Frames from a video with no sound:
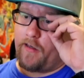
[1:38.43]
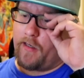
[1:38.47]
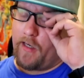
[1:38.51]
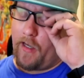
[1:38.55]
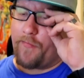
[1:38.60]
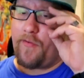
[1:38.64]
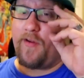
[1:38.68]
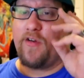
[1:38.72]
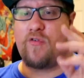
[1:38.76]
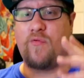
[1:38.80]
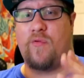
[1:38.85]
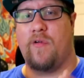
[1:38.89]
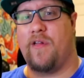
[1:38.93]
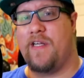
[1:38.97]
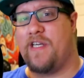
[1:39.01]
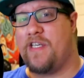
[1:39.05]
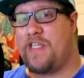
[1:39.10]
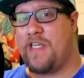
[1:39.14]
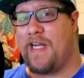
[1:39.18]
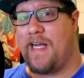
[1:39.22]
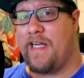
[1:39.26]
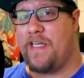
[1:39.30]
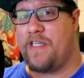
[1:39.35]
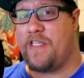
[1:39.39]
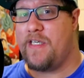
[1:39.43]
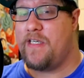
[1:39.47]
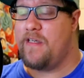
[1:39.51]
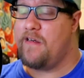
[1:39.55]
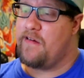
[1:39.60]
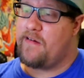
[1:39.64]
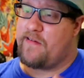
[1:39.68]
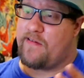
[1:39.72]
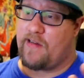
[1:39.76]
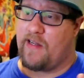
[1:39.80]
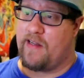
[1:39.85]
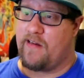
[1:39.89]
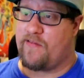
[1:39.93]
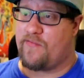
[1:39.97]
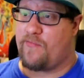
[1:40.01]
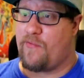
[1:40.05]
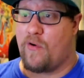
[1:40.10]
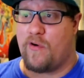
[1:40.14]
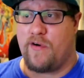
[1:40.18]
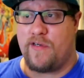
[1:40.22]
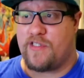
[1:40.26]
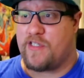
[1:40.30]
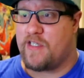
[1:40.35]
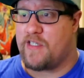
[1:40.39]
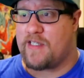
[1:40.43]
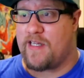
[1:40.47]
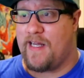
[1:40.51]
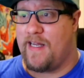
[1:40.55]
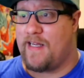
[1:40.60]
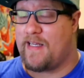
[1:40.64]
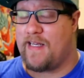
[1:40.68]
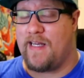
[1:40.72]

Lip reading: Nothing's really changing as far as just like